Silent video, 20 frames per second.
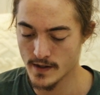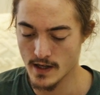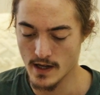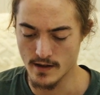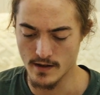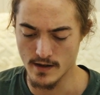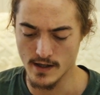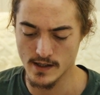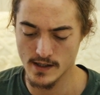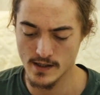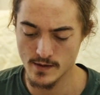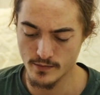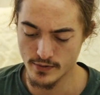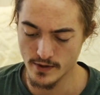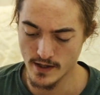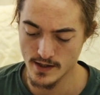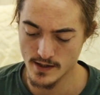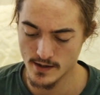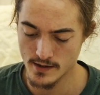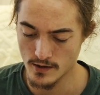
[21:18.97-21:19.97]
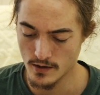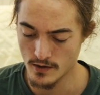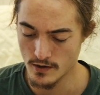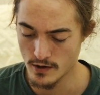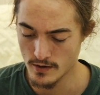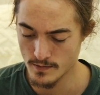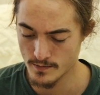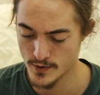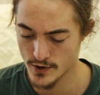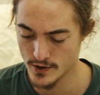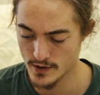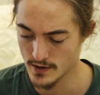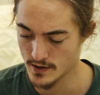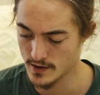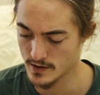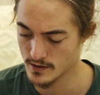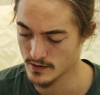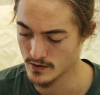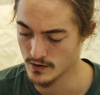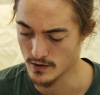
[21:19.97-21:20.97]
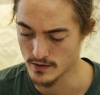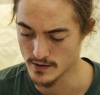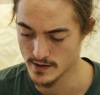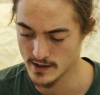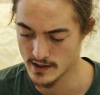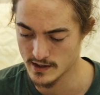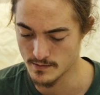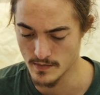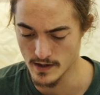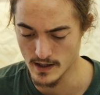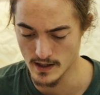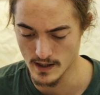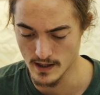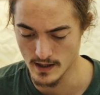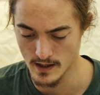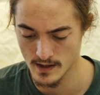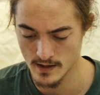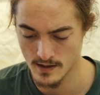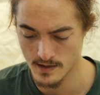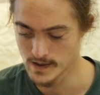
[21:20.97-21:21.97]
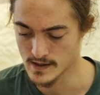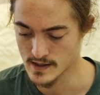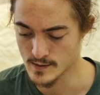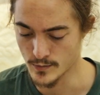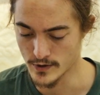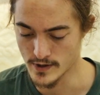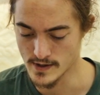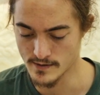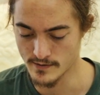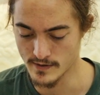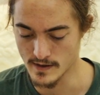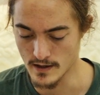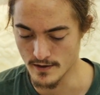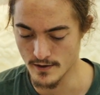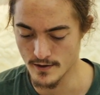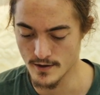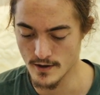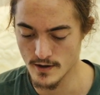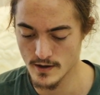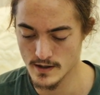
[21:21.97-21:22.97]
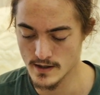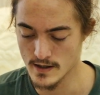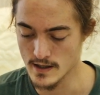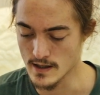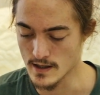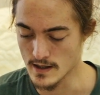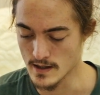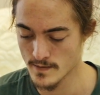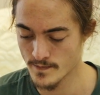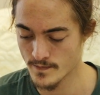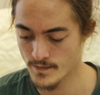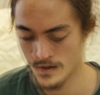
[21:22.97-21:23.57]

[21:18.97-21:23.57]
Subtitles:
And the express option cost me express fee 30.